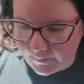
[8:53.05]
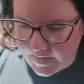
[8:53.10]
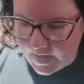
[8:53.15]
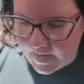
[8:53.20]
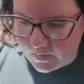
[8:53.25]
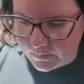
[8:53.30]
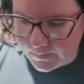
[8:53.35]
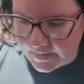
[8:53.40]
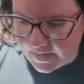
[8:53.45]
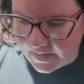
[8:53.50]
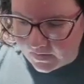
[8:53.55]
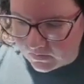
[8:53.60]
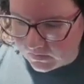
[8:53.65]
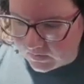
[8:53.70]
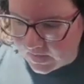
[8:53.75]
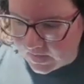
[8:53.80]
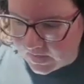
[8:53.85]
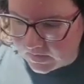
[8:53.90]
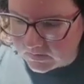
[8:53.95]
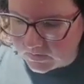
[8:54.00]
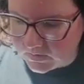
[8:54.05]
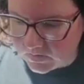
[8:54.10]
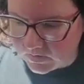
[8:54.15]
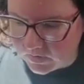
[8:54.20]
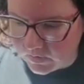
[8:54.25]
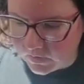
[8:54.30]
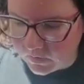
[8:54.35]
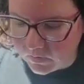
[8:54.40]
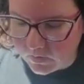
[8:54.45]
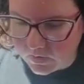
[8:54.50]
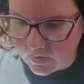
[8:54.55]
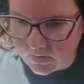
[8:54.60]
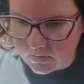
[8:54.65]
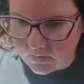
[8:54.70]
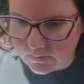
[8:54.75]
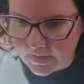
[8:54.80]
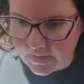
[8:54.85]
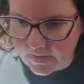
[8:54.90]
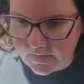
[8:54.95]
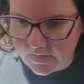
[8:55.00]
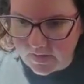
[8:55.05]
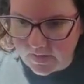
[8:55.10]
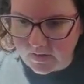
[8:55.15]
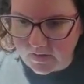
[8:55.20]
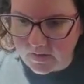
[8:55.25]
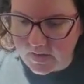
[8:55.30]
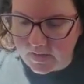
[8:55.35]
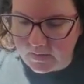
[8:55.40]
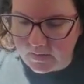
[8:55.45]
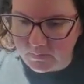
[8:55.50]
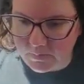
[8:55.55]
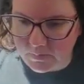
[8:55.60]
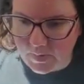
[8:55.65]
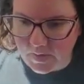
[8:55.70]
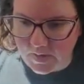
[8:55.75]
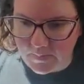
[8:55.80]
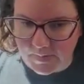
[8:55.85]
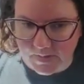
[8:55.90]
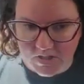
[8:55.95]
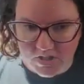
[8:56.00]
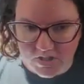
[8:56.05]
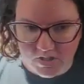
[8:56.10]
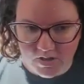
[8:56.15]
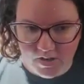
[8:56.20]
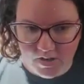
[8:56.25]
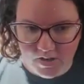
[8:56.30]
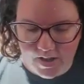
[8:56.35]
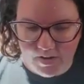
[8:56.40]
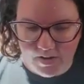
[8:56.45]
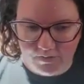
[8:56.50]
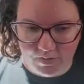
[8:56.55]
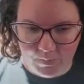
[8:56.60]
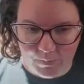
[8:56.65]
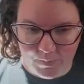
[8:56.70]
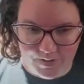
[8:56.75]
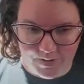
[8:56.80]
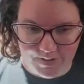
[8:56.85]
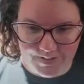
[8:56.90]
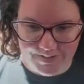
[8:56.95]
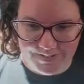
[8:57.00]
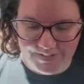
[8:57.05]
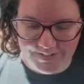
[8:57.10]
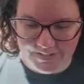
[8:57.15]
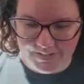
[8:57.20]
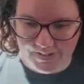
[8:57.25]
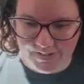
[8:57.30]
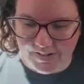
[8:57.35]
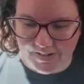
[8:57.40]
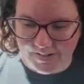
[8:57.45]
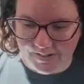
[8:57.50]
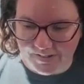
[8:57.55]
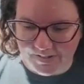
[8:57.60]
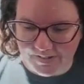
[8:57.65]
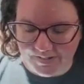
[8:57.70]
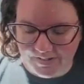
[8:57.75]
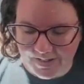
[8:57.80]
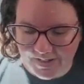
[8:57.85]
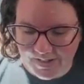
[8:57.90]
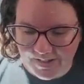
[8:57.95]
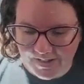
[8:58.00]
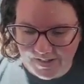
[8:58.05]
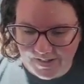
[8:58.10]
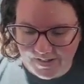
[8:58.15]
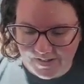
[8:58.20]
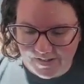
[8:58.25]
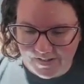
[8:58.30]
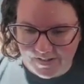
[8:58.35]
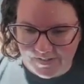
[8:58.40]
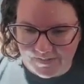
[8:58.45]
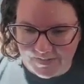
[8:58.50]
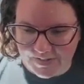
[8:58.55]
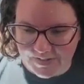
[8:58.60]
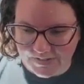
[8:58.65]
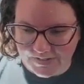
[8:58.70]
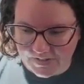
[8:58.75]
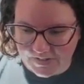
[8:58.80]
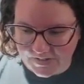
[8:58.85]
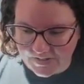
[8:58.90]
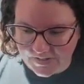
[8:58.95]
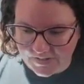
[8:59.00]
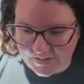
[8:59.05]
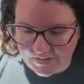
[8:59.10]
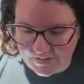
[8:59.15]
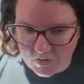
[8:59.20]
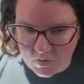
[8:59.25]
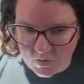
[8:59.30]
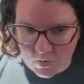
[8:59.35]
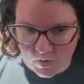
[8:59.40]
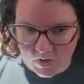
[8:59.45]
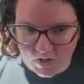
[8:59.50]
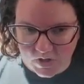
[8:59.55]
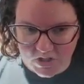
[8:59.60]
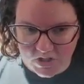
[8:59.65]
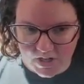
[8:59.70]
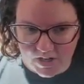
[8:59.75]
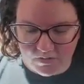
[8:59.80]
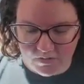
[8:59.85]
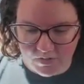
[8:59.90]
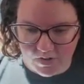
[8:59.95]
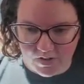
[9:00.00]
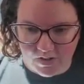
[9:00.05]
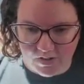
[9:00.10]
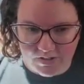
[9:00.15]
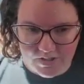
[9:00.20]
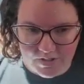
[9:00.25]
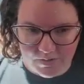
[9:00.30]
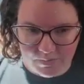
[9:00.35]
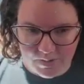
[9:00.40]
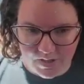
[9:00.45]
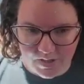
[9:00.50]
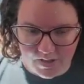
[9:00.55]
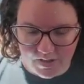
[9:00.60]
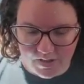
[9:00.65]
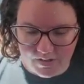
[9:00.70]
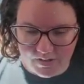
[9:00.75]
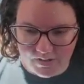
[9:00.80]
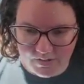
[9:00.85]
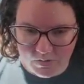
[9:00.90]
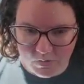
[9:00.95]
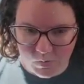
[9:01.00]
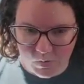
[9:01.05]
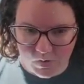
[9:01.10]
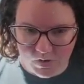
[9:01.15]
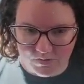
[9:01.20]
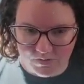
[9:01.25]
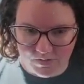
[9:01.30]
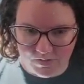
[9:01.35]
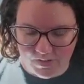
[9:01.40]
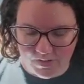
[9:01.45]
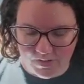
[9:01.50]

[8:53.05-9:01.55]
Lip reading: helped me out a lot. So I think pretty much everyone of us considers Corey Schaefer to be sort of